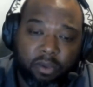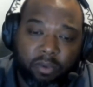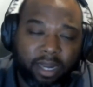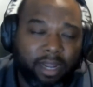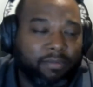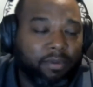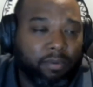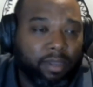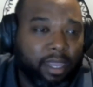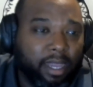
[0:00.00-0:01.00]
right after
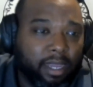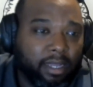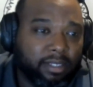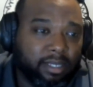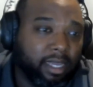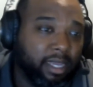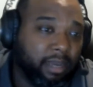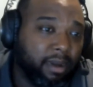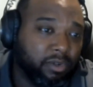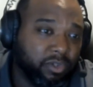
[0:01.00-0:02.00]
we had Jay
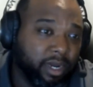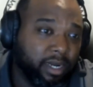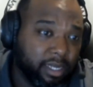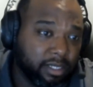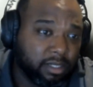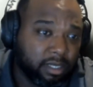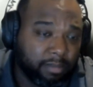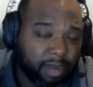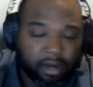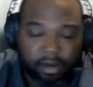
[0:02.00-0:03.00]
come out and train us on the
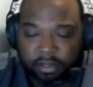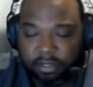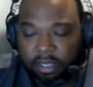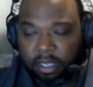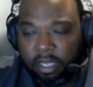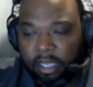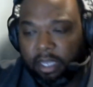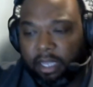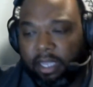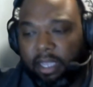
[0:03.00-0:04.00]
monitors.
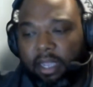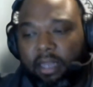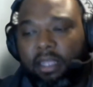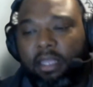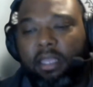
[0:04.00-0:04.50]
And